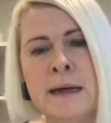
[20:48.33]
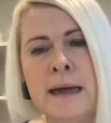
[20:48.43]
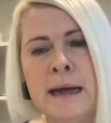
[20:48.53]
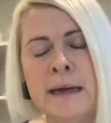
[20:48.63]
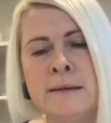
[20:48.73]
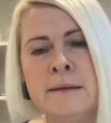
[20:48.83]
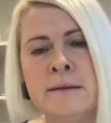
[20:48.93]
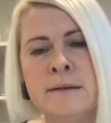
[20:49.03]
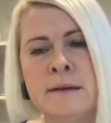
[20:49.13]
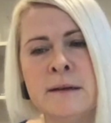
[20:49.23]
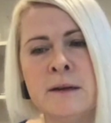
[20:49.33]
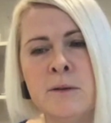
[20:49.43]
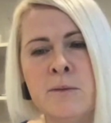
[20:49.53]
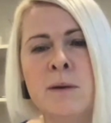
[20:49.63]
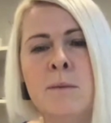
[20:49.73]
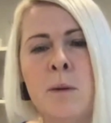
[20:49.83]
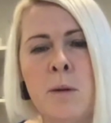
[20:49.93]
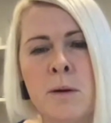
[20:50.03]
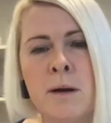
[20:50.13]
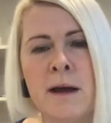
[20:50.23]
And one
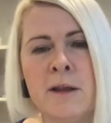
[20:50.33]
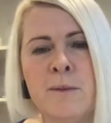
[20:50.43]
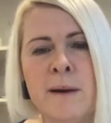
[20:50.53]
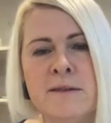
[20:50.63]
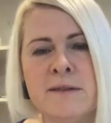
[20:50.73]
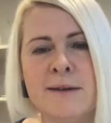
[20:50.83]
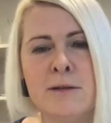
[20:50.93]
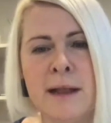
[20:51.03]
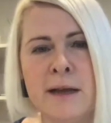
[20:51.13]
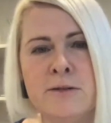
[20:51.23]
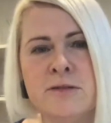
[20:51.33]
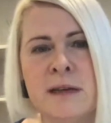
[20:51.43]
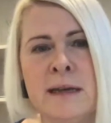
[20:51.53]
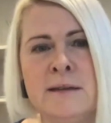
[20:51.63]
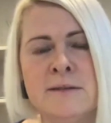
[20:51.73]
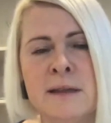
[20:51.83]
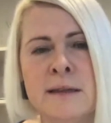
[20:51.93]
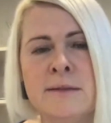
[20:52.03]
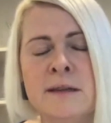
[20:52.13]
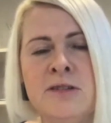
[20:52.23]
more advice I would like to say is
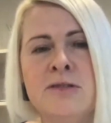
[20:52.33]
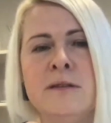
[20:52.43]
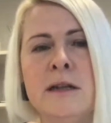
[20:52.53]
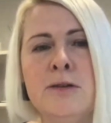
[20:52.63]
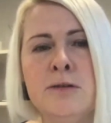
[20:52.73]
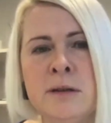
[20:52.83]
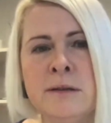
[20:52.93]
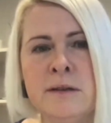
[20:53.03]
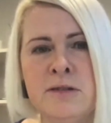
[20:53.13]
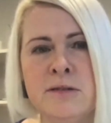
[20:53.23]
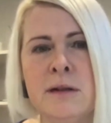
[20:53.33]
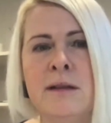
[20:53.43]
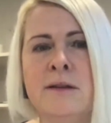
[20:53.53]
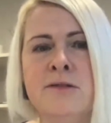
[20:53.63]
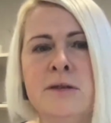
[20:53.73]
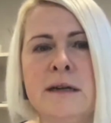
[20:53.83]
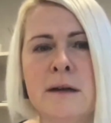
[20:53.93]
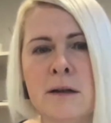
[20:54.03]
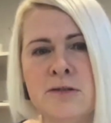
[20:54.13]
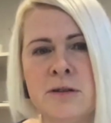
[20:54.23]
that using digital
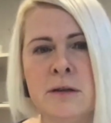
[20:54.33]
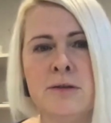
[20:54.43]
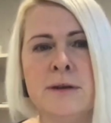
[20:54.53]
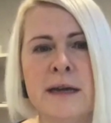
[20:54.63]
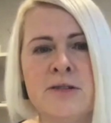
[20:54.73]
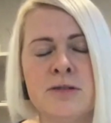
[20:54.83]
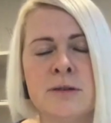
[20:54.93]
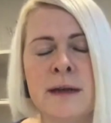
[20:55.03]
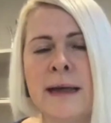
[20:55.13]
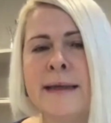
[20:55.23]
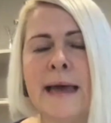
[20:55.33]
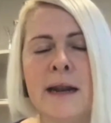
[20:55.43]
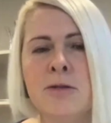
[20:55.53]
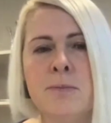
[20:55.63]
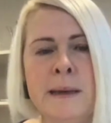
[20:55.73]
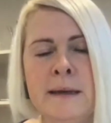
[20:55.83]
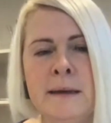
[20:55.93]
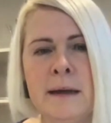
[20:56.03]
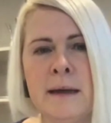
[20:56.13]
technology in education cannot be